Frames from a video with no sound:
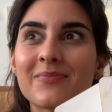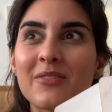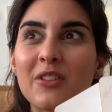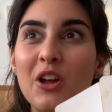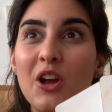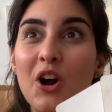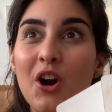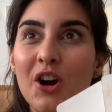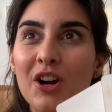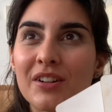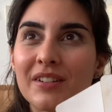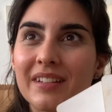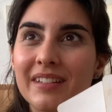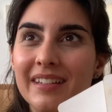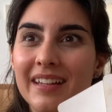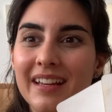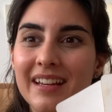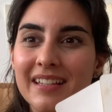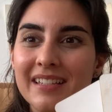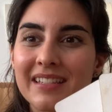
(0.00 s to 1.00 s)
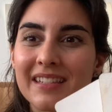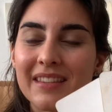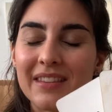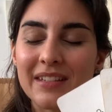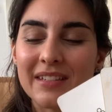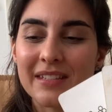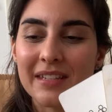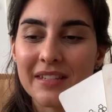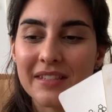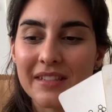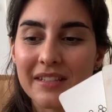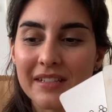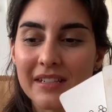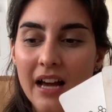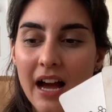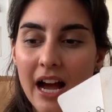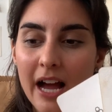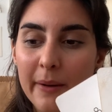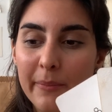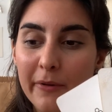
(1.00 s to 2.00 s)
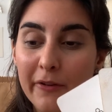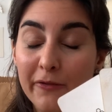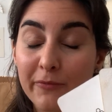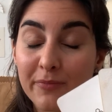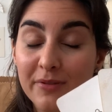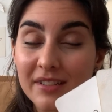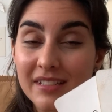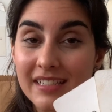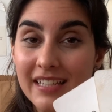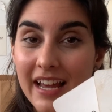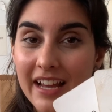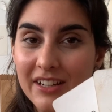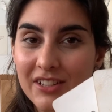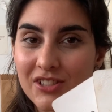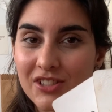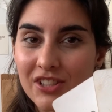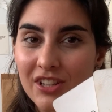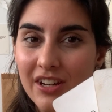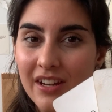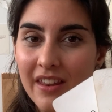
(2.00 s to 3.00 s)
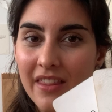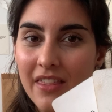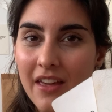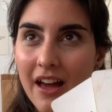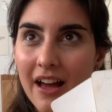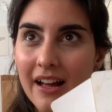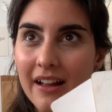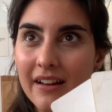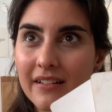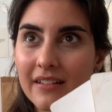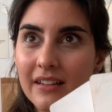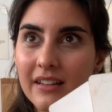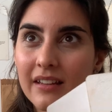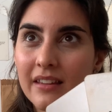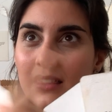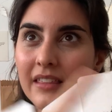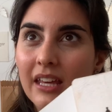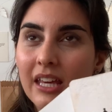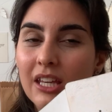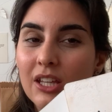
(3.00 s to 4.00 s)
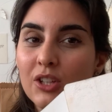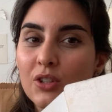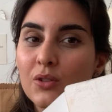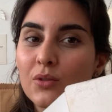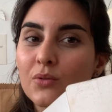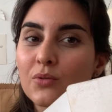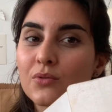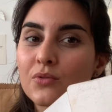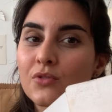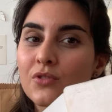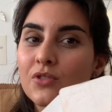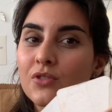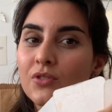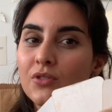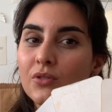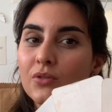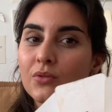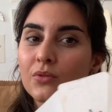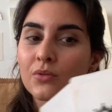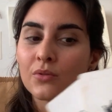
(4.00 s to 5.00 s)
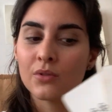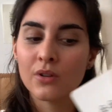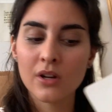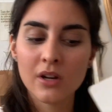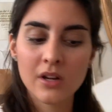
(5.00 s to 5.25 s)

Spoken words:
guardedness, this is the type of protection that they use to